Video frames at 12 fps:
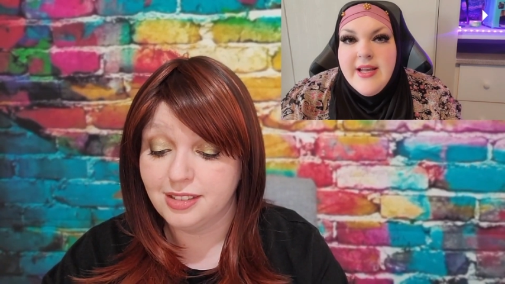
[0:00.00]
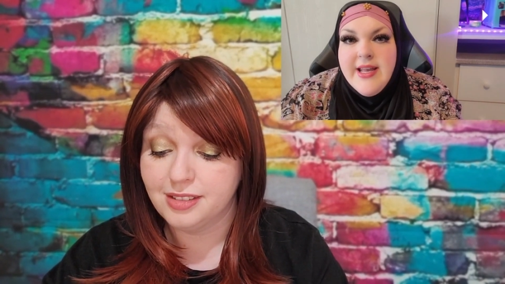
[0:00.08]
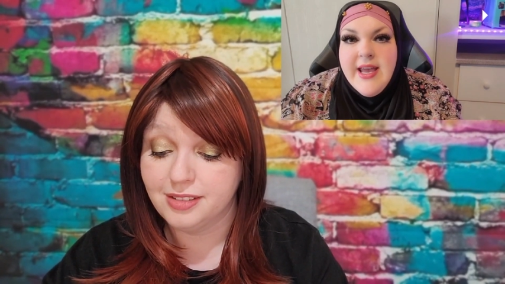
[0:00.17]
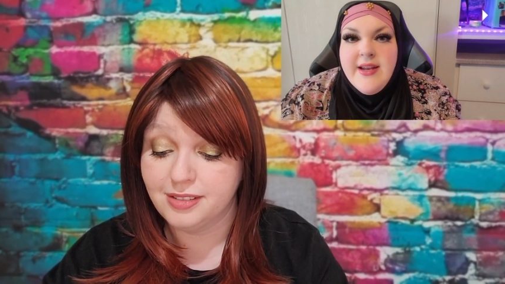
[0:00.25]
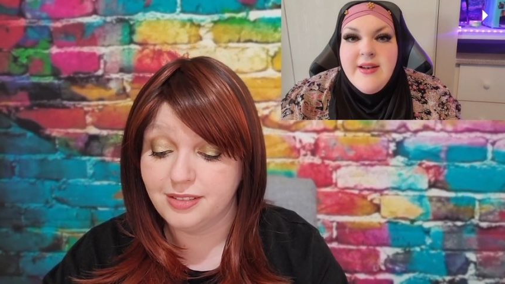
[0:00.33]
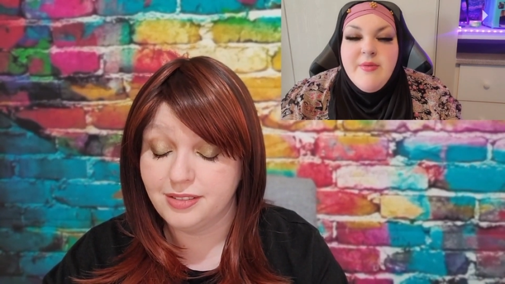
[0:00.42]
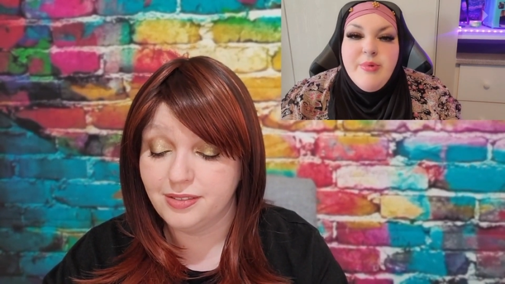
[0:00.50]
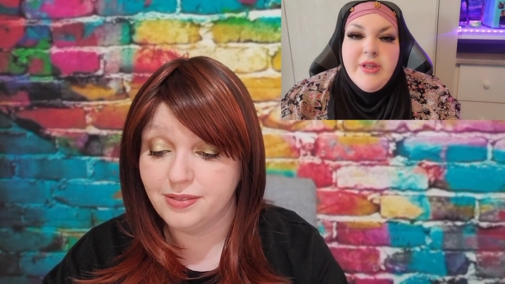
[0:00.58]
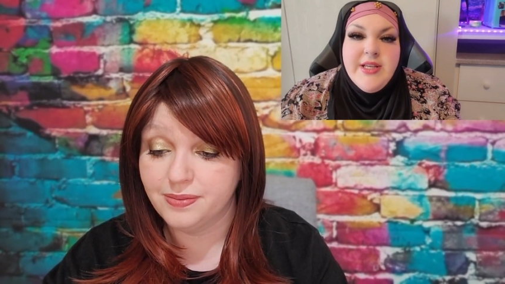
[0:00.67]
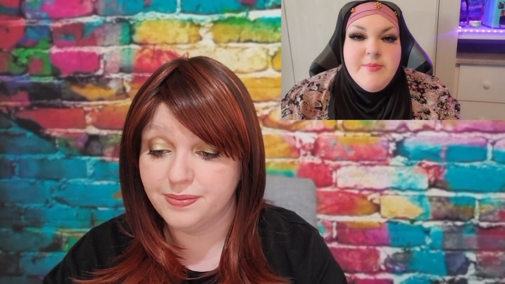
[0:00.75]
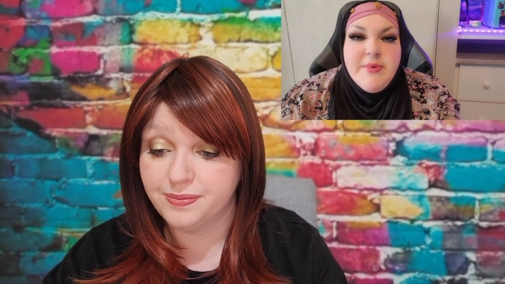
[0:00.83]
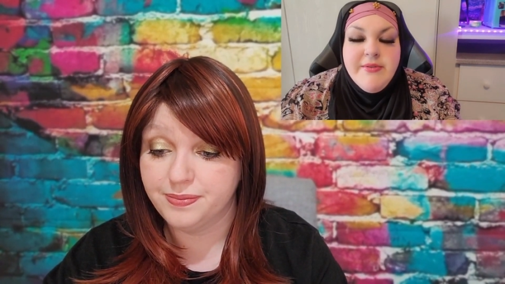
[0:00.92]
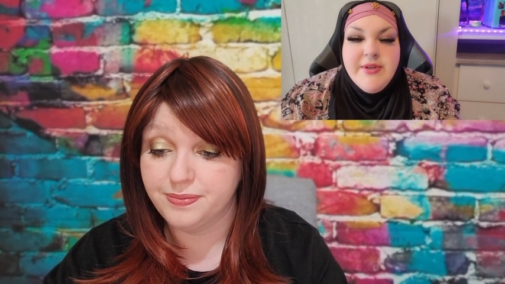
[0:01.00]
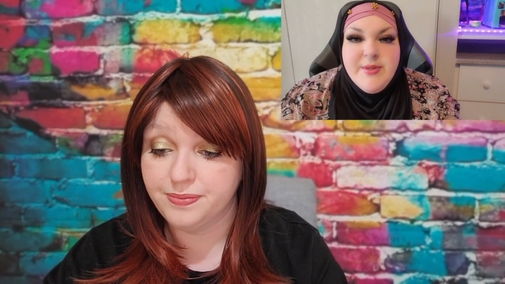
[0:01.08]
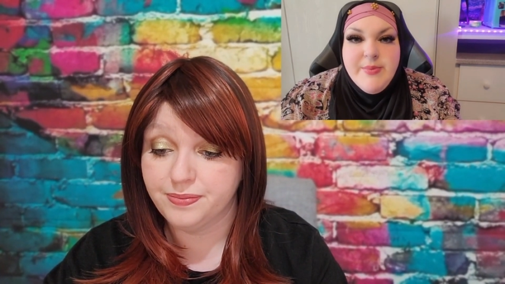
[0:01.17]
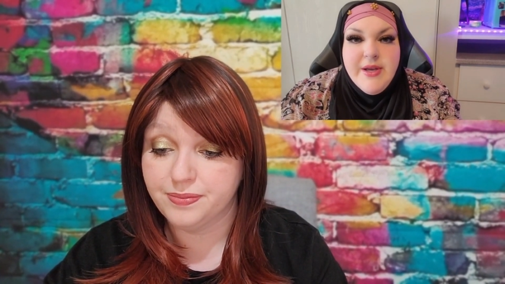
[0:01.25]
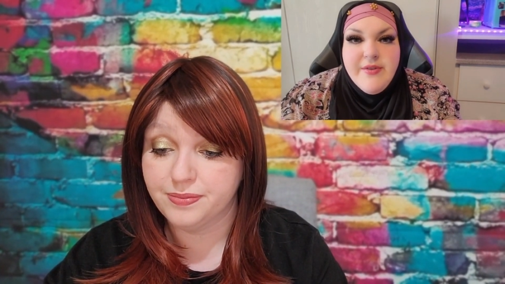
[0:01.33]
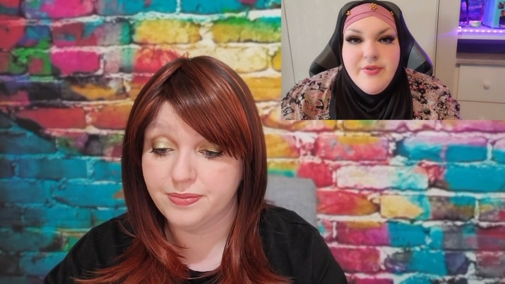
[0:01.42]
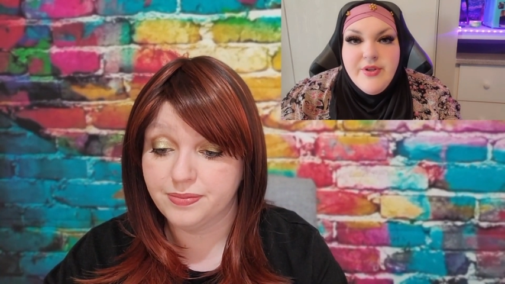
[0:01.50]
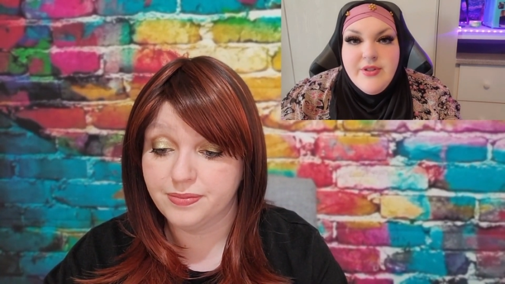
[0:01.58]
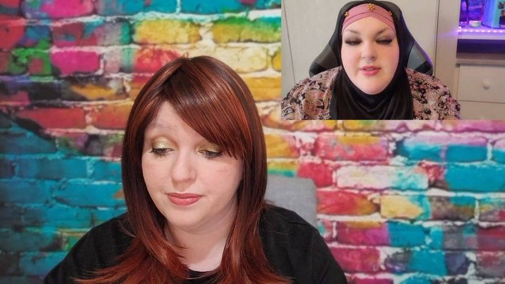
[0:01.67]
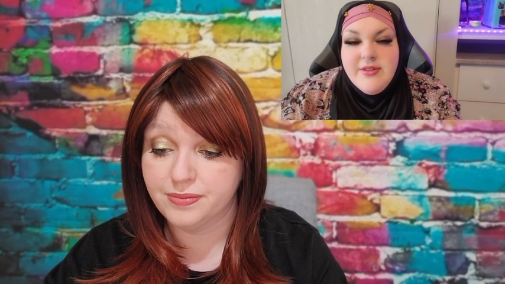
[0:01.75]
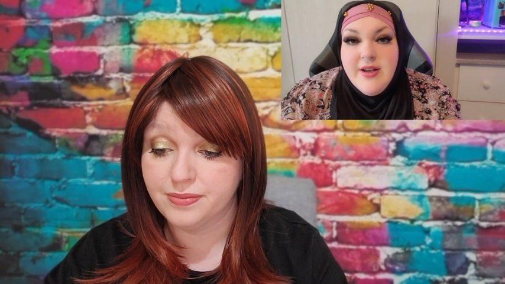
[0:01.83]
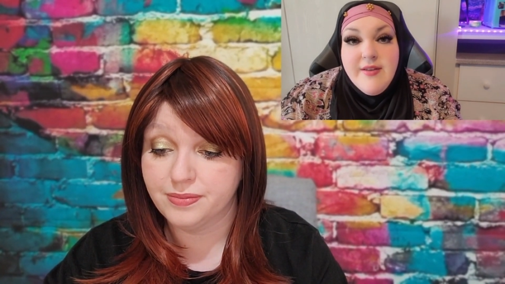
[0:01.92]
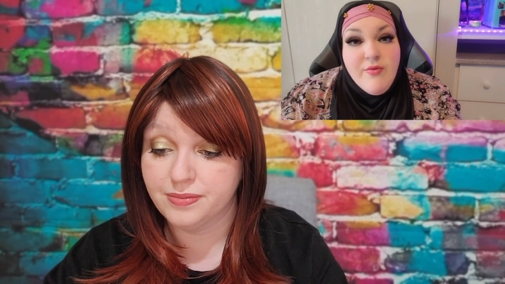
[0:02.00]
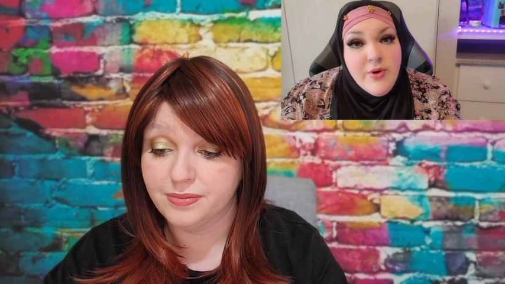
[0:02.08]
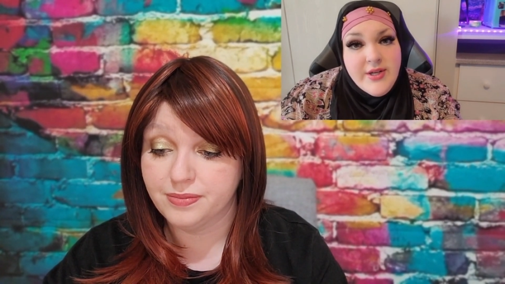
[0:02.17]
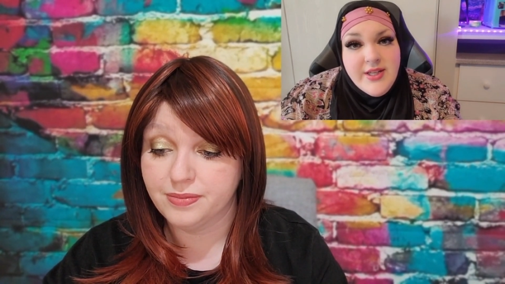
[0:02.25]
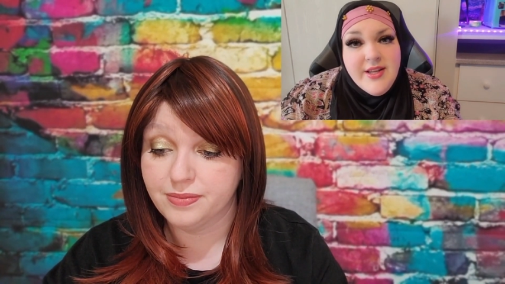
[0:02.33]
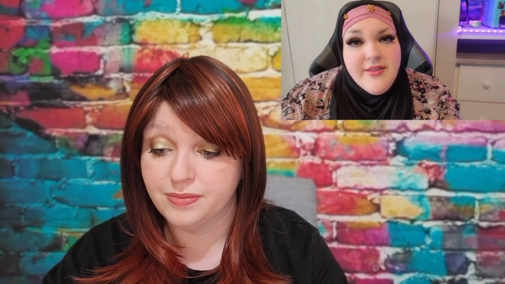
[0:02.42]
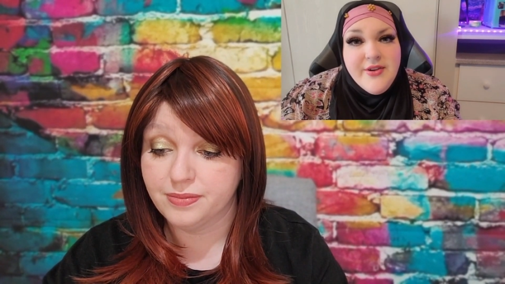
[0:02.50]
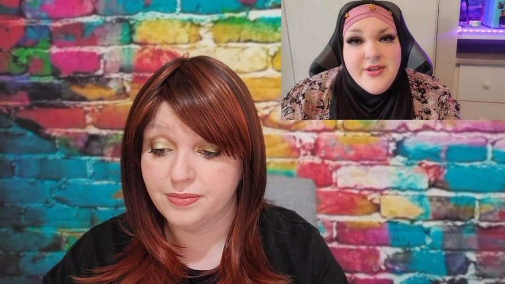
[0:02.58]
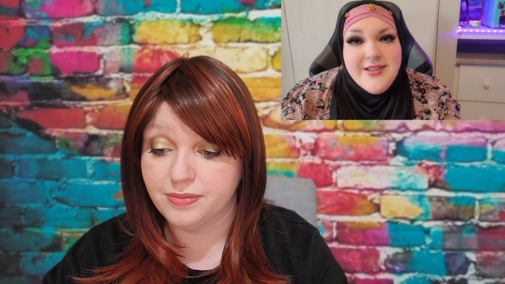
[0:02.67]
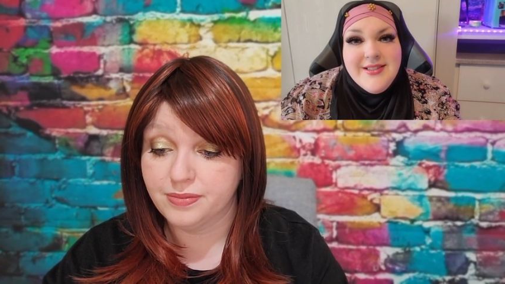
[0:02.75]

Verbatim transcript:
Speaker 1: again, please be respectful of one another.